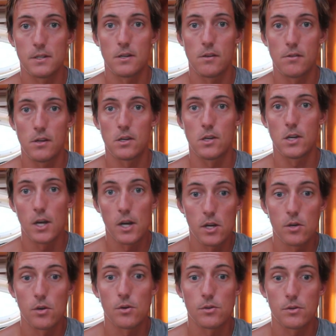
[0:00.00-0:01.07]
than you think you're going to
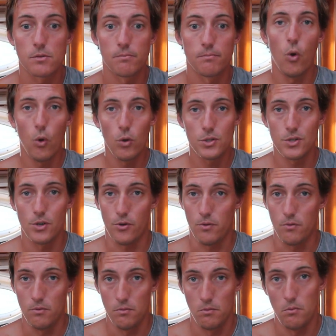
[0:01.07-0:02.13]
use. Also,
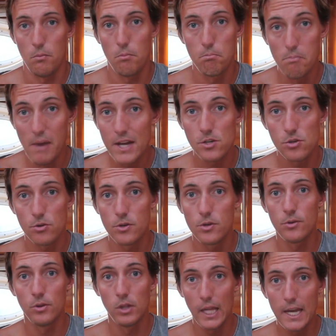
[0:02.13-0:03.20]
make sure
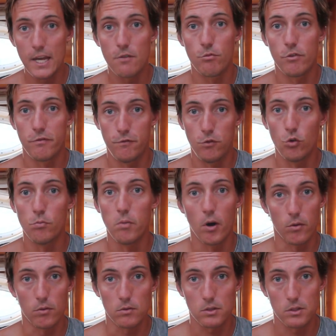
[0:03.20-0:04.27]
you leave with full
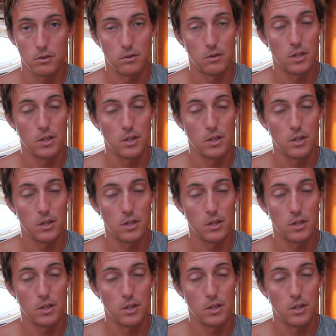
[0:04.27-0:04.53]
bottles.